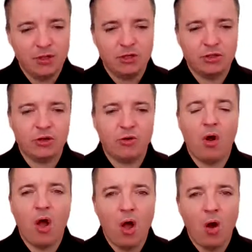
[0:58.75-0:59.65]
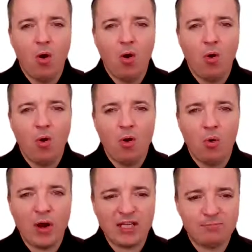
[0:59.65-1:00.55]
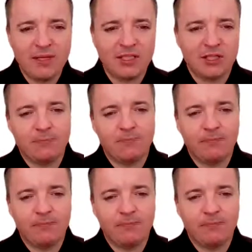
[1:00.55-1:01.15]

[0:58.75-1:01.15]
So Westminster.